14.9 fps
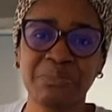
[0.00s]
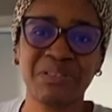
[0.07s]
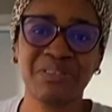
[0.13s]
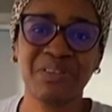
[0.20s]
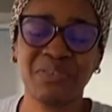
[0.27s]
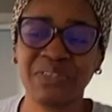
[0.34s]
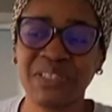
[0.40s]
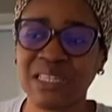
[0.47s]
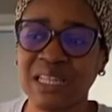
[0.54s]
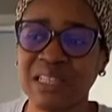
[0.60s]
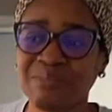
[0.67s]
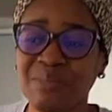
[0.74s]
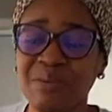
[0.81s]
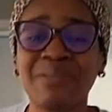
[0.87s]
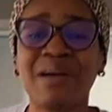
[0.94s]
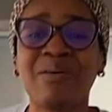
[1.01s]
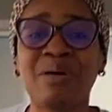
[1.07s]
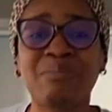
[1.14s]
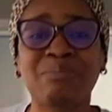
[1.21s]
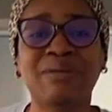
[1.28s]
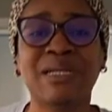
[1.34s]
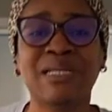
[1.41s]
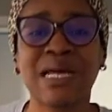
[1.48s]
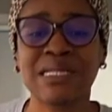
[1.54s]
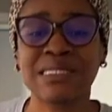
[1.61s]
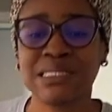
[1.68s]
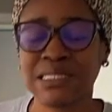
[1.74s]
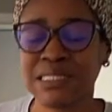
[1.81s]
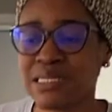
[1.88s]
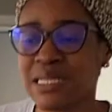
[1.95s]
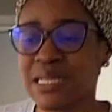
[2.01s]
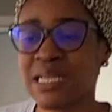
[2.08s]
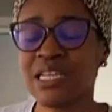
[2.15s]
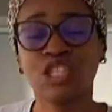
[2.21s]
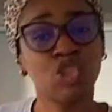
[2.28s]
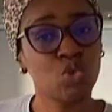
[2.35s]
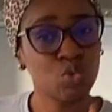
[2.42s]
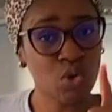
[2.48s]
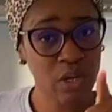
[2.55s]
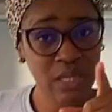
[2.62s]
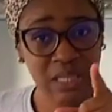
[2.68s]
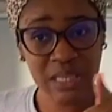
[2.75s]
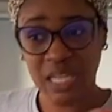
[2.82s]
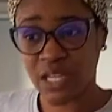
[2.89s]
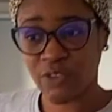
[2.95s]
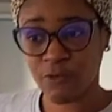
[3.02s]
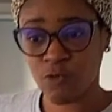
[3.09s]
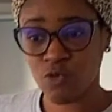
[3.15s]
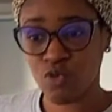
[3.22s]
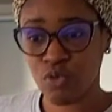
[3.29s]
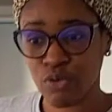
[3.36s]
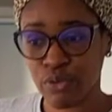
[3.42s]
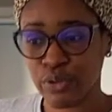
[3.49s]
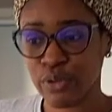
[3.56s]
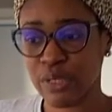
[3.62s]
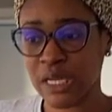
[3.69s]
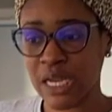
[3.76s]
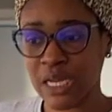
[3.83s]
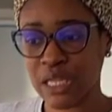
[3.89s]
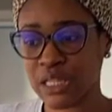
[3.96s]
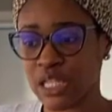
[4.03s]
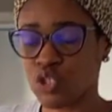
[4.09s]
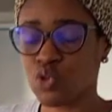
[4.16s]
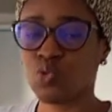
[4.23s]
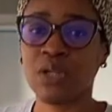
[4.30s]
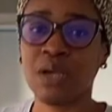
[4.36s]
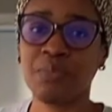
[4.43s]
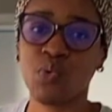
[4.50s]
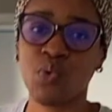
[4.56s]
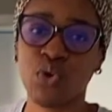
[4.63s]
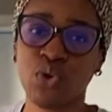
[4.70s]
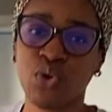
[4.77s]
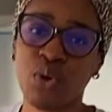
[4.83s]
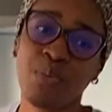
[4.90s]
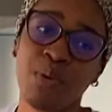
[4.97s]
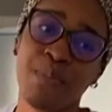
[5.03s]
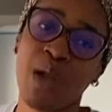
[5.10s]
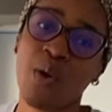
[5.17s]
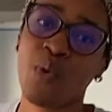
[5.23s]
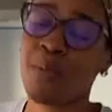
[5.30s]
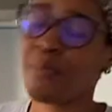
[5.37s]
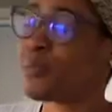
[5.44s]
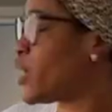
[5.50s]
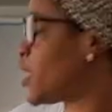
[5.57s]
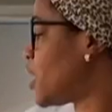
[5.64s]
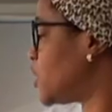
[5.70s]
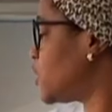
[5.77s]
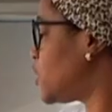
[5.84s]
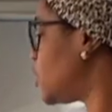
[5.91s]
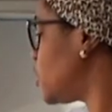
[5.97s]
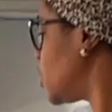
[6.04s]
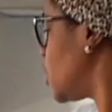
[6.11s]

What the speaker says: middle of the night. Mommy, I want bread and tea. She will not eat night food though. Then later, she will not be okay. Mommy, I want bread and tea.